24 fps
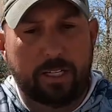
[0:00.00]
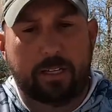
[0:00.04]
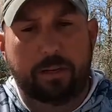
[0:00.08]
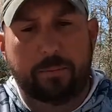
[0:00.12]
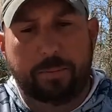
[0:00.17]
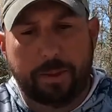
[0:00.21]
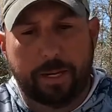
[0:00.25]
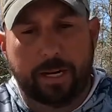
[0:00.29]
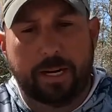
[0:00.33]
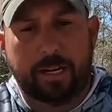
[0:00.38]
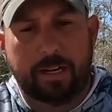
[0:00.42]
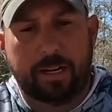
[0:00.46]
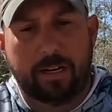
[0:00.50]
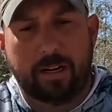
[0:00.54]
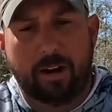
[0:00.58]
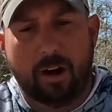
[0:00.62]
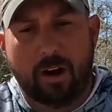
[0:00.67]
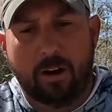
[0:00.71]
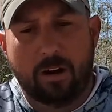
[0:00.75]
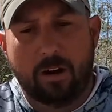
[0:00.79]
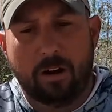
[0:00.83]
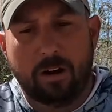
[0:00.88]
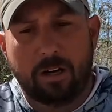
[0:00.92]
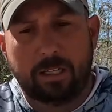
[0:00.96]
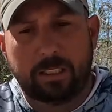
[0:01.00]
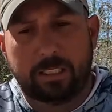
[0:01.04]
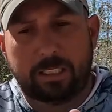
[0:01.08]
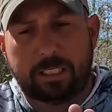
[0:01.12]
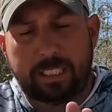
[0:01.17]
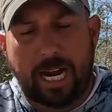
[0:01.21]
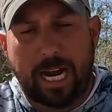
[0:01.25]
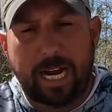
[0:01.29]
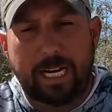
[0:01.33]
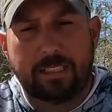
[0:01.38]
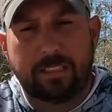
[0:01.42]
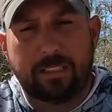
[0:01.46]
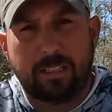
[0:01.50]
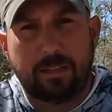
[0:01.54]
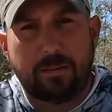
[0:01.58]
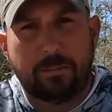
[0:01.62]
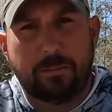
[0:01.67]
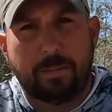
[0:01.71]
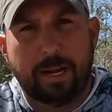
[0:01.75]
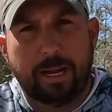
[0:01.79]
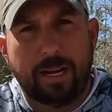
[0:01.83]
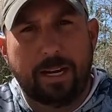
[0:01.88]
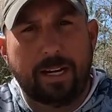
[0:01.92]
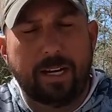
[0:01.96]
dependent on size of the
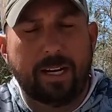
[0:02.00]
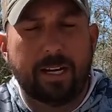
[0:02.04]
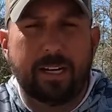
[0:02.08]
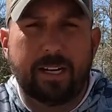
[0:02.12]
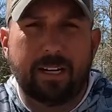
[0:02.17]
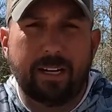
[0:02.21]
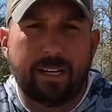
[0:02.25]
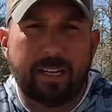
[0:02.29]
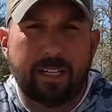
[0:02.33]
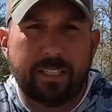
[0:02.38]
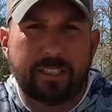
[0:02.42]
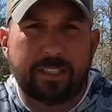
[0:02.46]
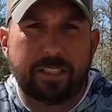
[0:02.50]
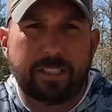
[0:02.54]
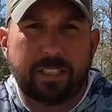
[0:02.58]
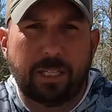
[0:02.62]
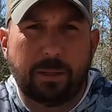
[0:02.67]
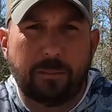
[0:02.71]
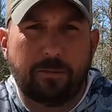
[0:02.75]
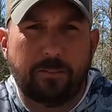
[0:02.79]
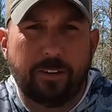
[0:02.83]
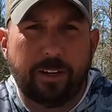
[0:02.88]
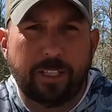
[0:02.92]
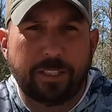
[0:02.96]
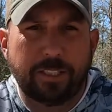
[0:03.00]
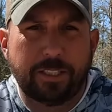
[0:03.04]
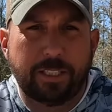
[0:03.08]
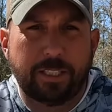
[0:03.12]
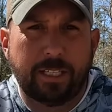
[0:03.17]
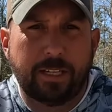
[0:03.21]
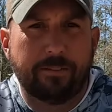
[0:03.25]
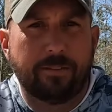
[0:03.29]
bait and conditions I'm fishing.